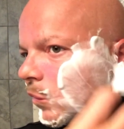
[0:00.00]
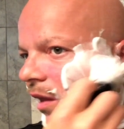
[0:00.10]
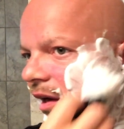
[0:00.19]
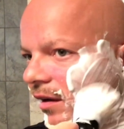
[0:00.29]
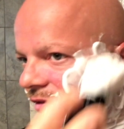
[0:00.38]

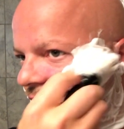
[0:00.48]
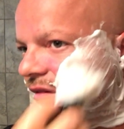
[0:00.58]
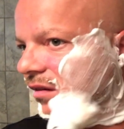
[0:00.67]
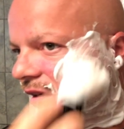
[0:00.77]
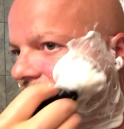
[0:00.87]
they have
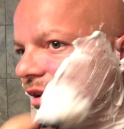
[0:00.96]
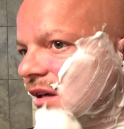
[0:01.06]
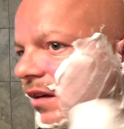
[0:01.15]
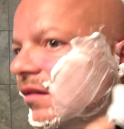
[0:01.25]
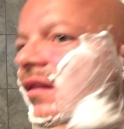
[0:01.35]

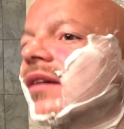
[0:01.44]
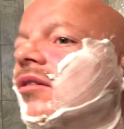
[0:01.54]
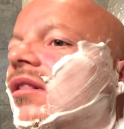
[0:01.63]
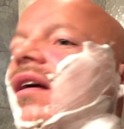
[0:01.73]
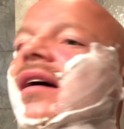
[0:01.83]
sensitivities and they
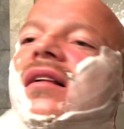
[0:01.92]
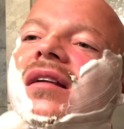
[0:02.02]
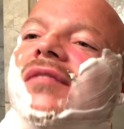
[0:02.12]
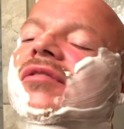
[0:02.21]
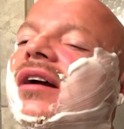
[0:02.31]
don't like a
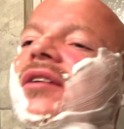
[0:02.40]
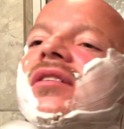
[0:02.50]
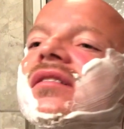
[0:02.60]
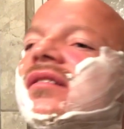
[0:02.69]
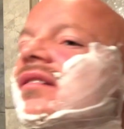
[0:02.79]
lot of
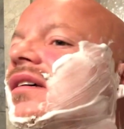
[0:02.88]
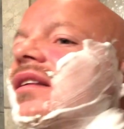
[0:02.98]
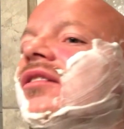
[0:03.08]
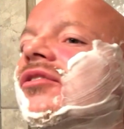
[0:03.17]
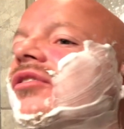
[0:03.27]
fragrance
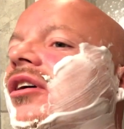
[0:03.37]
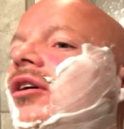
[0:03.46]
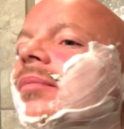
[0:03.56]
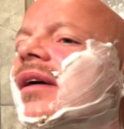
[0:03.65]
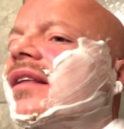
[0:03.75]
in their
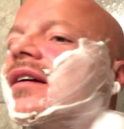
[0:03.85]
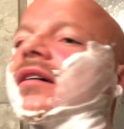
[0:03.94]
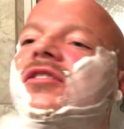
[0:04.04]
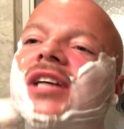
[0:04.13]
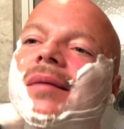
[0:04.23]
soap. I think
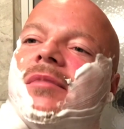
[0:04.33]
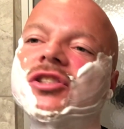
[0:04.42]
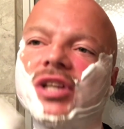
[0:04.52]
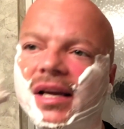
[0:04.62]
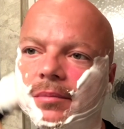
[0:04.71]
uh, Jam and
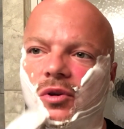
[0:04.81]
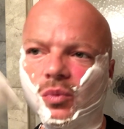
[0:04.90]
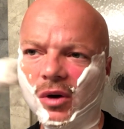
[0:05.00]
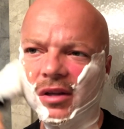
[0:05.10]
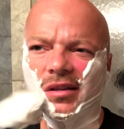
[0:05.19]
James
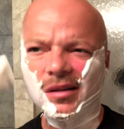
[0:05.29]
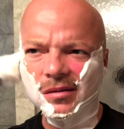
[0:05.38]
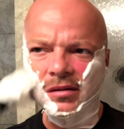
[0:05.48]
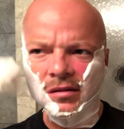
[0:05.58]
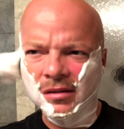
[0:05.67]
is one that,
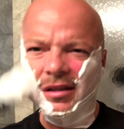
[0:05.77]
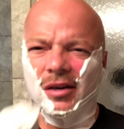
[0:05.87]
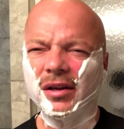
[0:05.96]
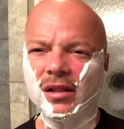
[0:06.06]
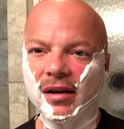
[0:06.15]
you
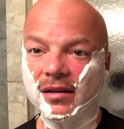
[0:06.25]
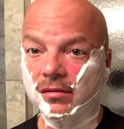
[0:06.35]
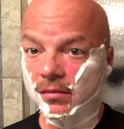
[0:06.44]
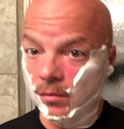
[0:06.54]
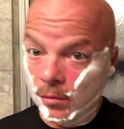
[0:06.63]
know, he
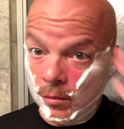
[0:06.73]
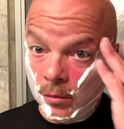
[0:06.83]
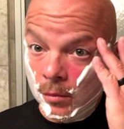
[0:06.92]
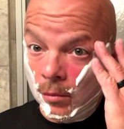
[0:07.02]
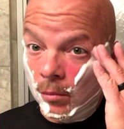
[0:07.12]
likes
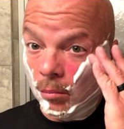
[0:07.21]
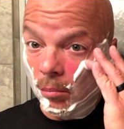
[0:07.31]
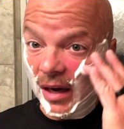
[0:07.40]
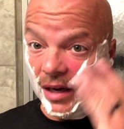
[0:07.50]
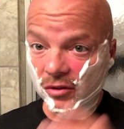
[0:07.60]

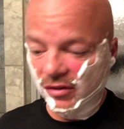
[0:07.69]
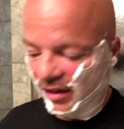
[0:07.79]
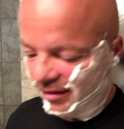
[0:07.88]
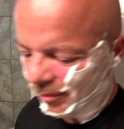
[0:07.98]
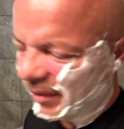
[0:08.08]
mild
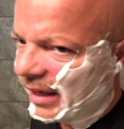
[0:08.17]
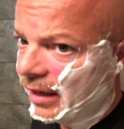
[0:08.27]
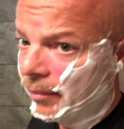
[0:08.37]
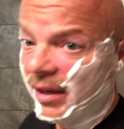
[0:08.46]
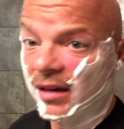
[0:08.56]
scent to
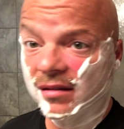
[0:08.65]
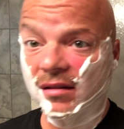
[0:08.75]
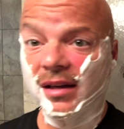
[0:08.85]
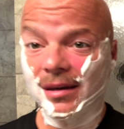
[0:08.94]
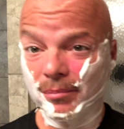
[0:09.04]
medium. He
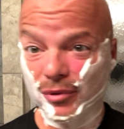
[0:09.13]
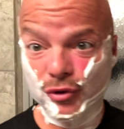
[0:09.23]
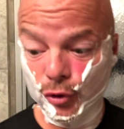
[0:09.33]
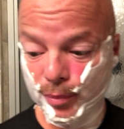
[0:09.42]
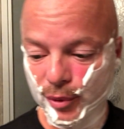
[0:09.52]
doesn't like them
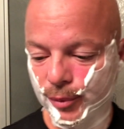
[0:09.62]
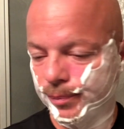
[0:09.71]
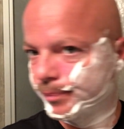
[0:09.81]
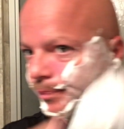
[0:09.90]
super